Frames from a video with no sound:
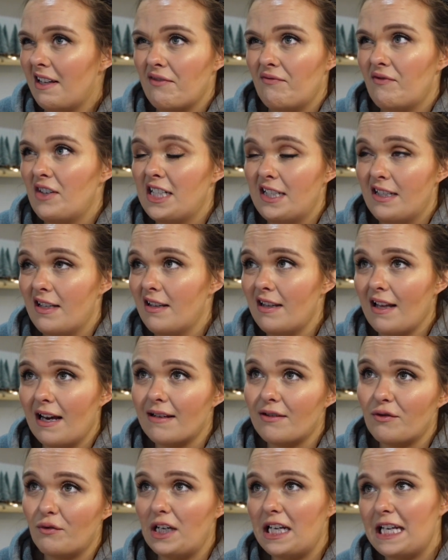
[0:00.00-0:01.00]
convinced that
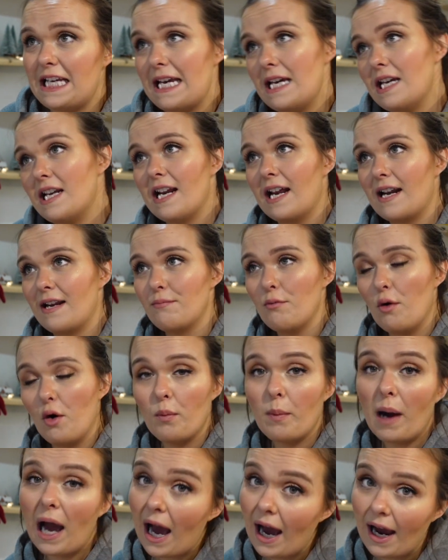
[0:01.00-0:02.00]
that's really in
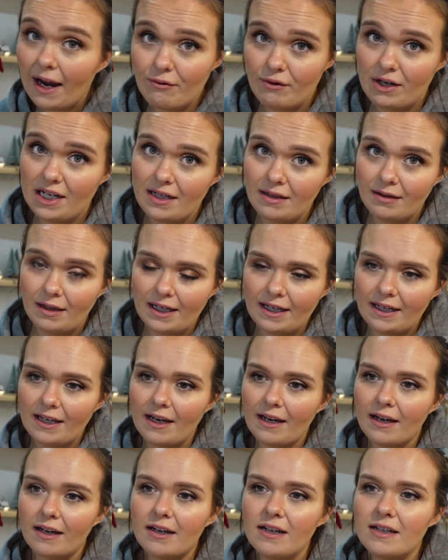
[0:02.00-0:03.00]
anymore, but I really
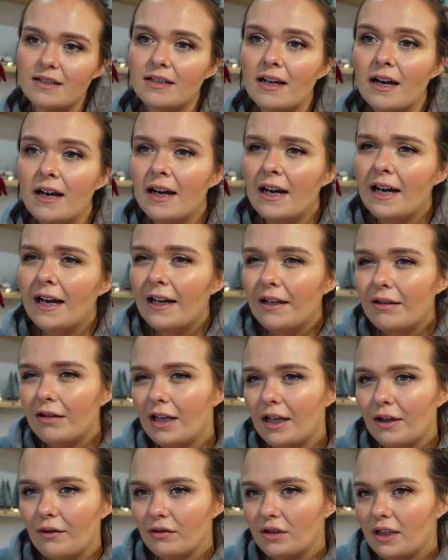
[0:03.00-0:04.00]
like it because, you
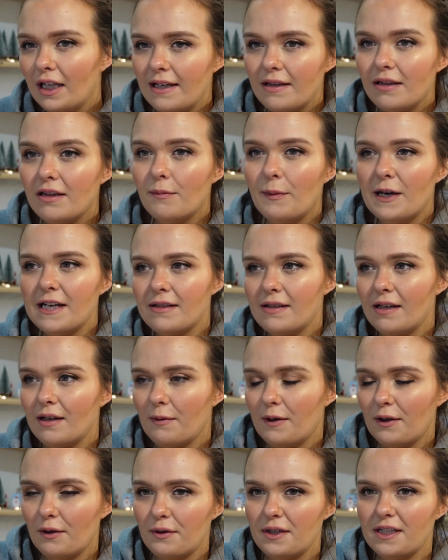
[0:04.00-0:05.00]
know, like the best thing
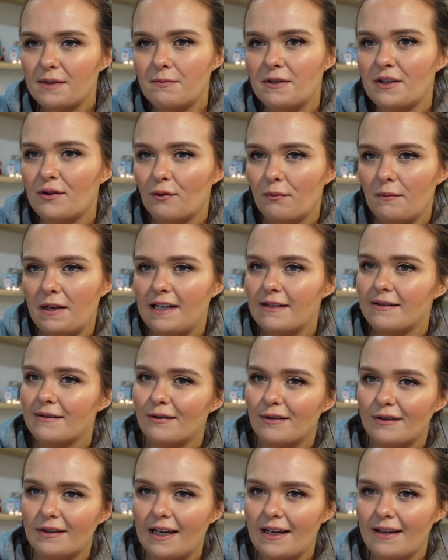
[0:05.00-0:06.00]
about Christmas for me is
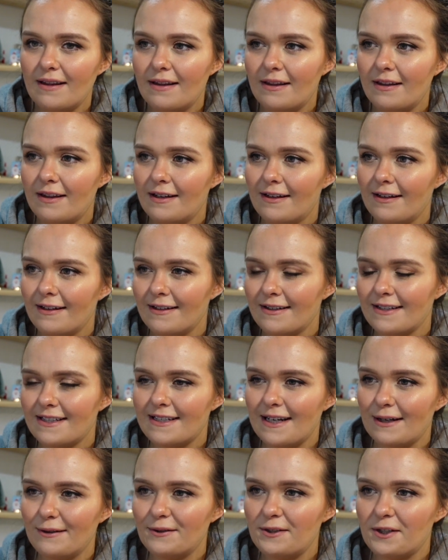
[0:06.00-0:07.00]
all like the
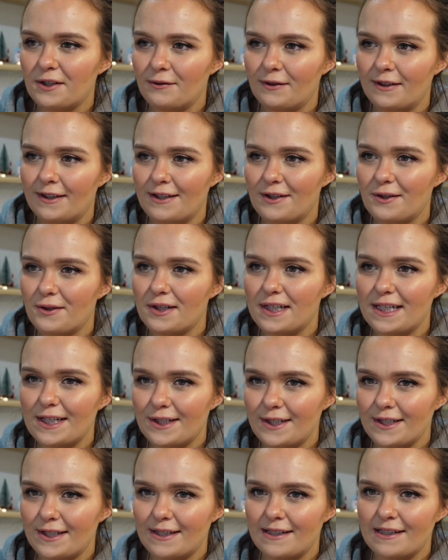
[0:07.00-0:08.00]
nostalgia and the
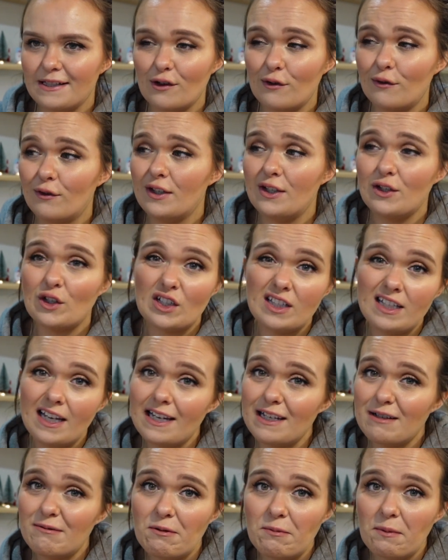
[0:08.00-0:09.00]
traditions and stuff, and it just
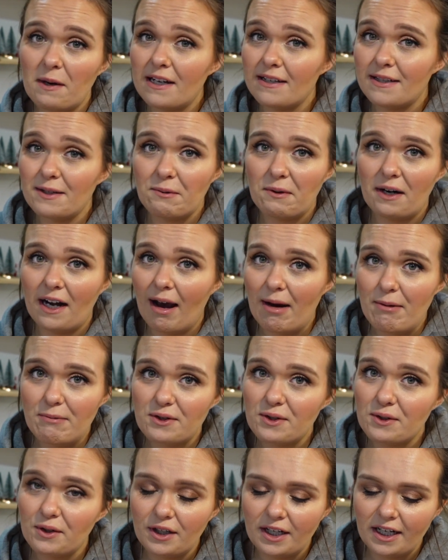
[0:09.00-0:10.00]
takes me back to when I
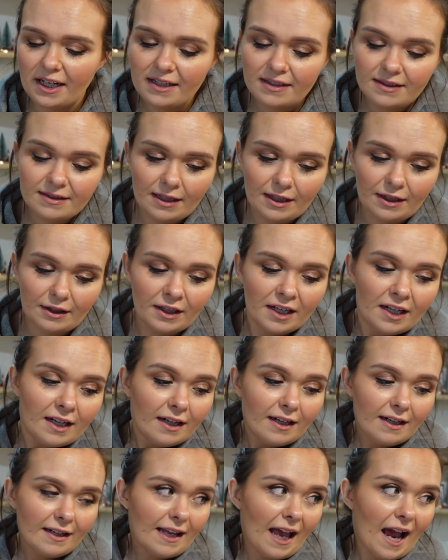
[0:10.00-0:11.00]
was younger. So
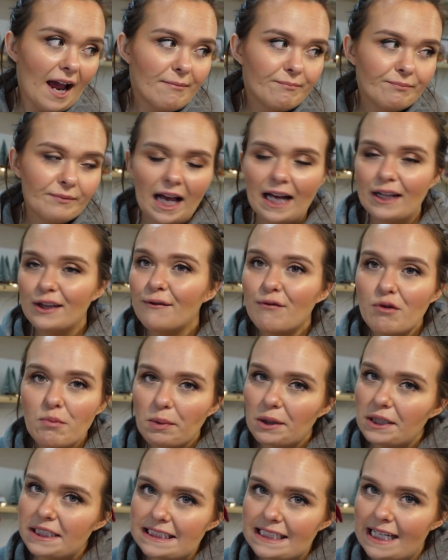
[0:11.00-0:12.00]
yeah, I love a
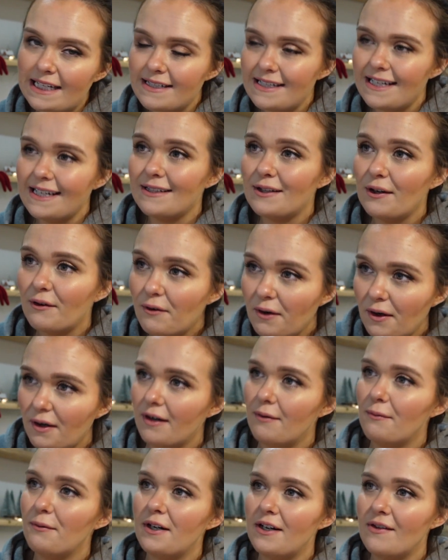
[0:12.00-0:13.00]
poinsettia. So I've
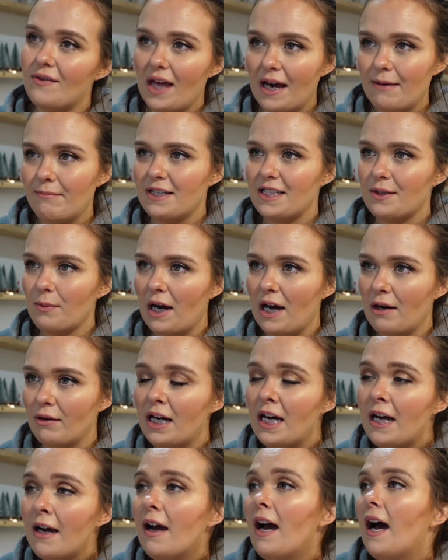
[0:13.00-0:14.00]
got one of them as well,
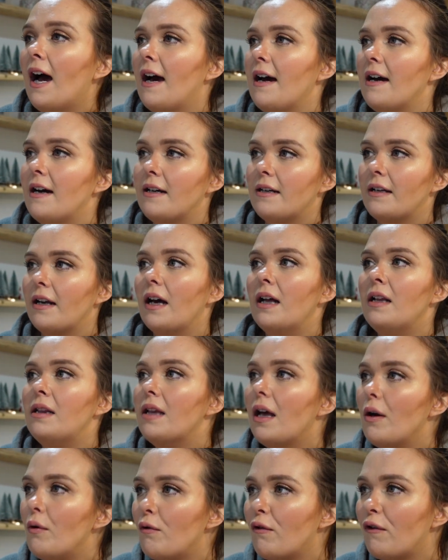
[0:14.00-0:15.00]
and a
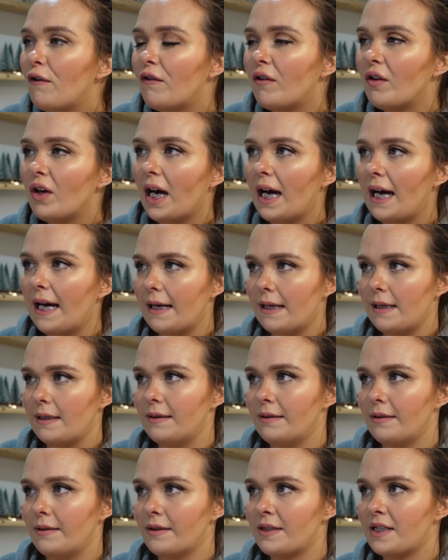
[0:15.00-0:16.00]
loaf
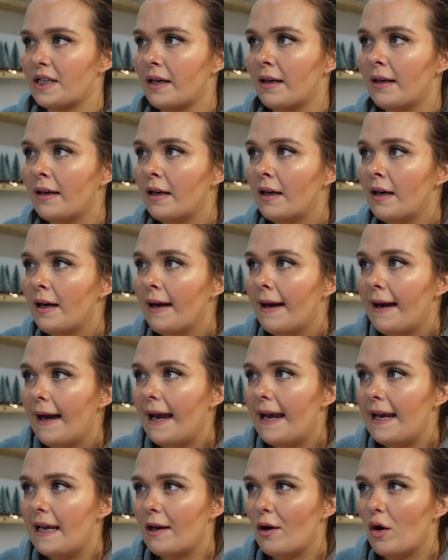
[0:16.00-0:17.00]
and
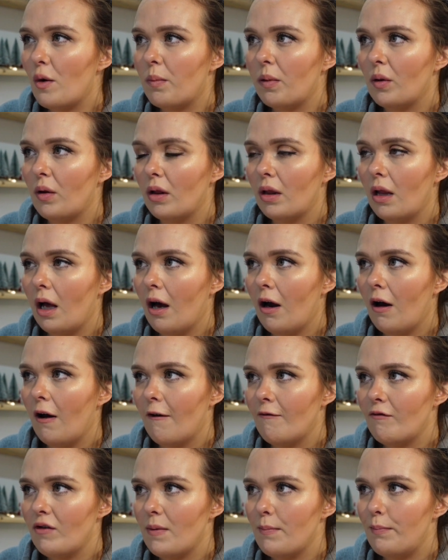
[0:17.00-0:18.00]
a couple
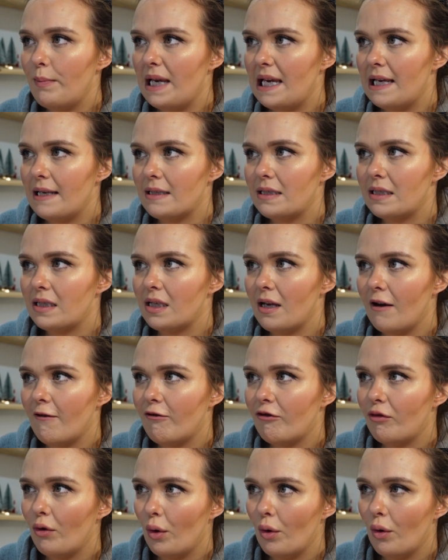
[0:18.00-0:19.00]
of bits
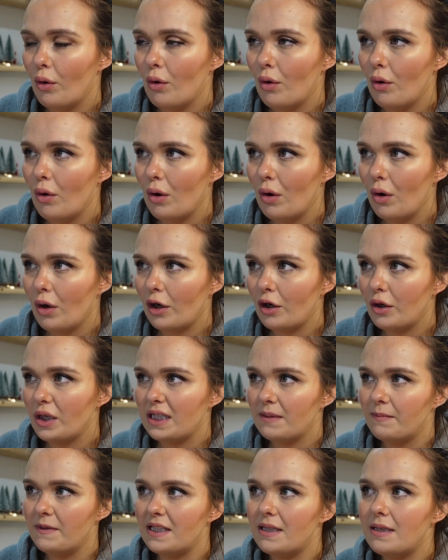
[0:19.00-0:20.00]
for
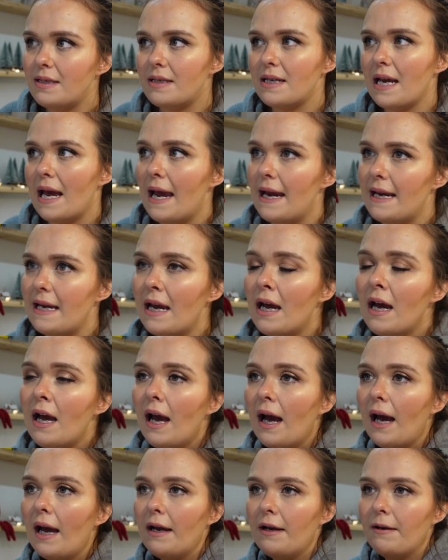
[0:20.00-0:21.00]
Christmas Day.
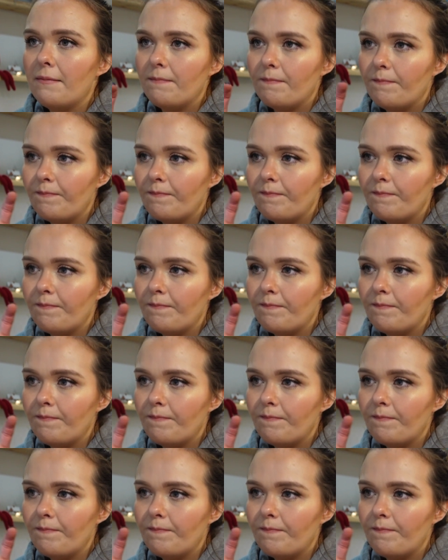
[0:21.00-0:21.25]
Should I